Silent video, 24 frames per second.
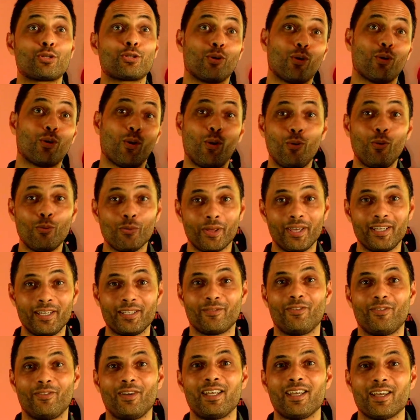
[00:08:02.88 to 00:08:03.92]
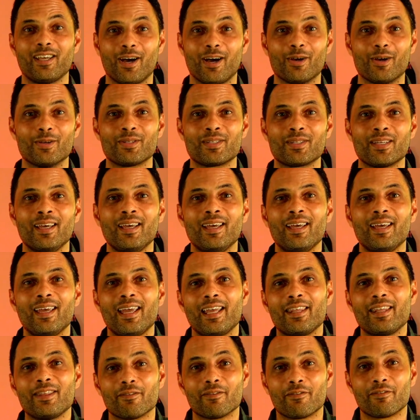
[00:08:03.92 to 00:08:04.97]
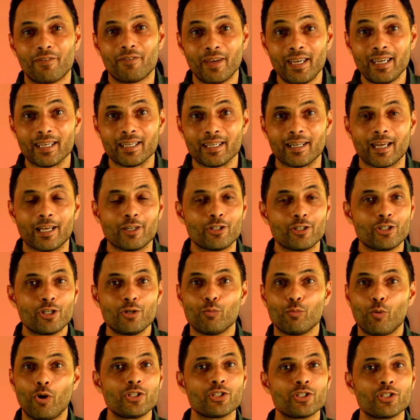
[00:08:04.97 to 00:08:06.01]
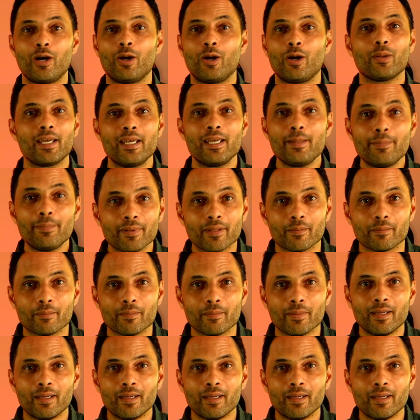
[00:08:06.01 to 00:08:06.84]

all these videos in the feed and she watched a whole heap of them.